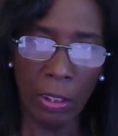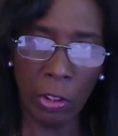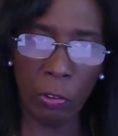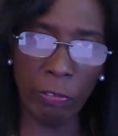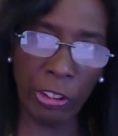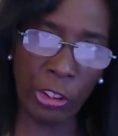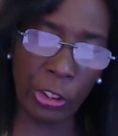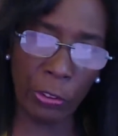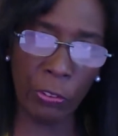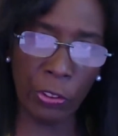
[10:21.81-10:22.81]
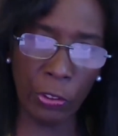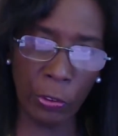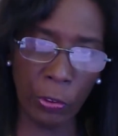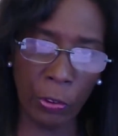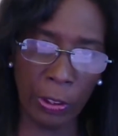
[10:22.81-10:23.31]
to reduce
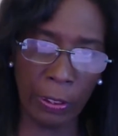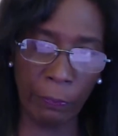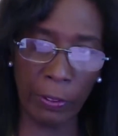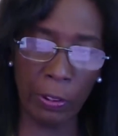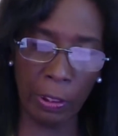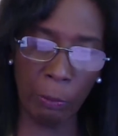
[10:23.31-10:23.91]
your difficulty,